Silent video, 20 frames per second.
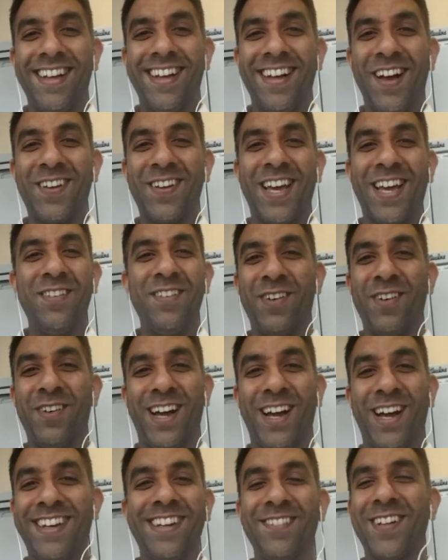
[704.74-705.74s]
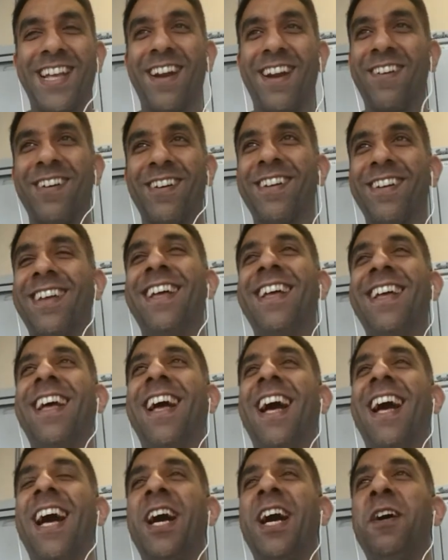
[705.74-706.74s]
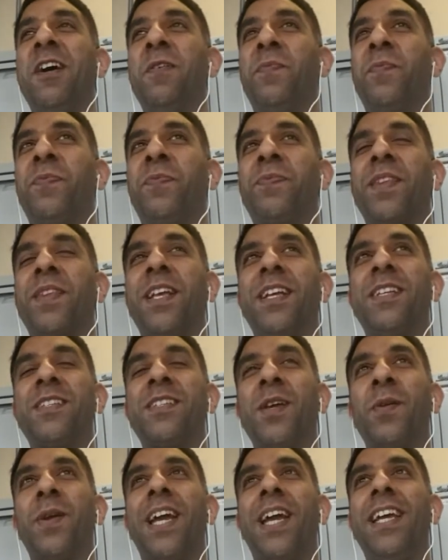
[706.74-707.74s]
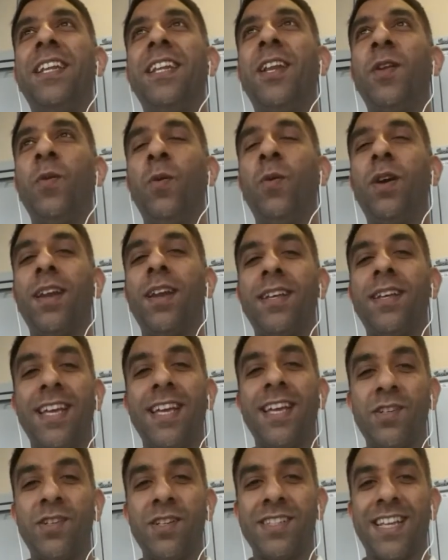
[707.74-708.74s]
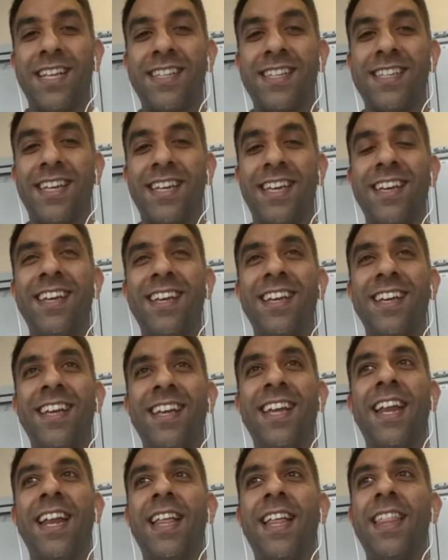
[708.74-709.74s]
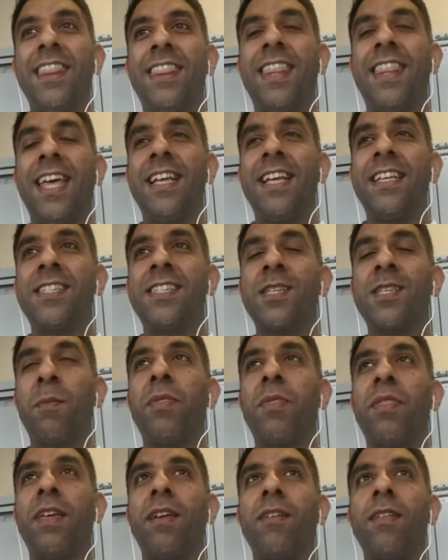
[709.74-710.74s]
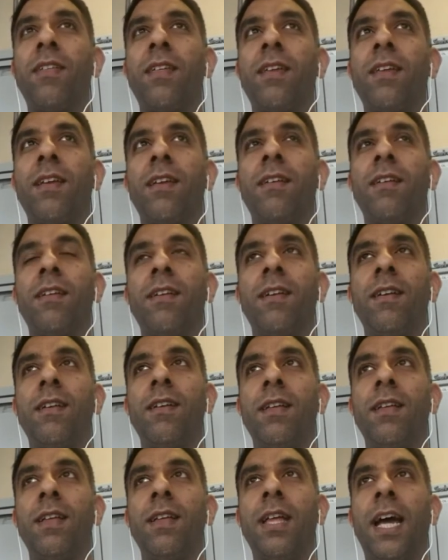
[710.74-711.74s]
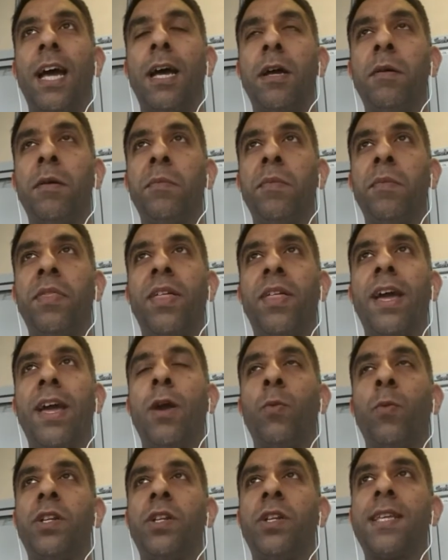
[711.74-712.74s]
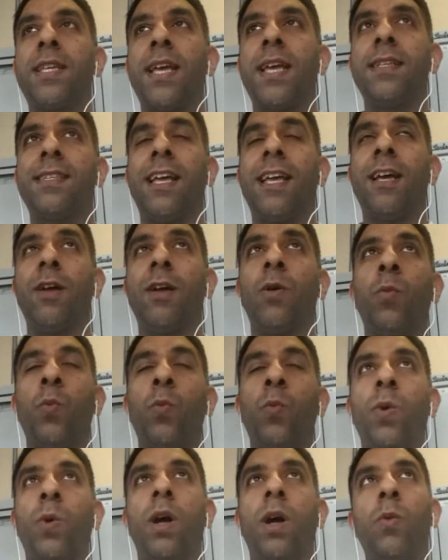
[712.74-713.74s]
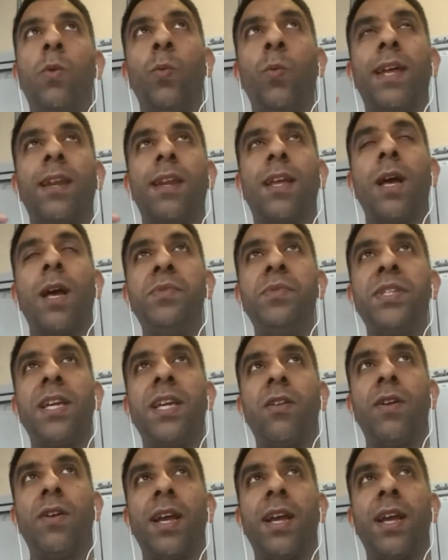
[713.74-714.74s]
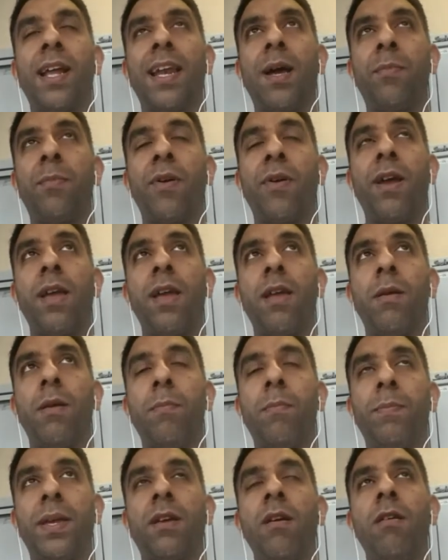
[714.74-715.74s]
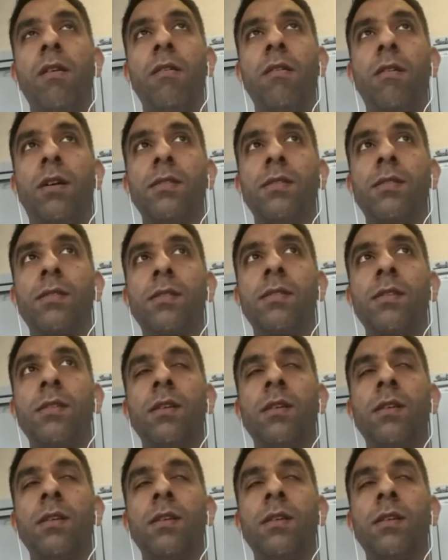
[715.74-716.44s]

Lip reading: Okay, fine. We'll carry on. So in an organizational setting, there's something there which says that, well, we're going to come together and collaborate because